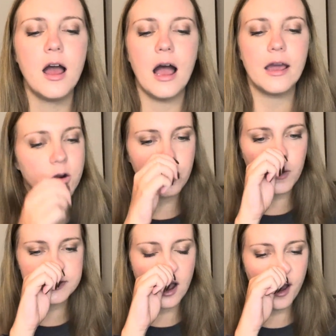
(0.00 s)
I don't know a
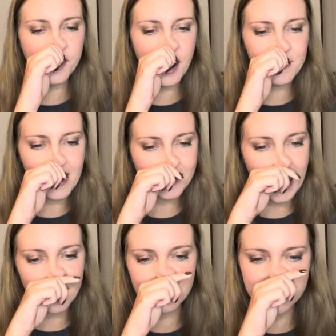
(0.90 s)
ton about
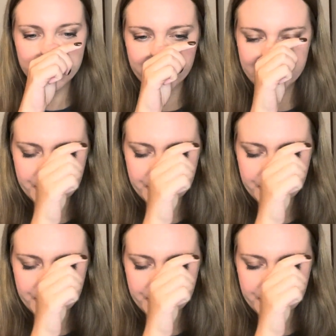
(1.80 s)
calf injuries,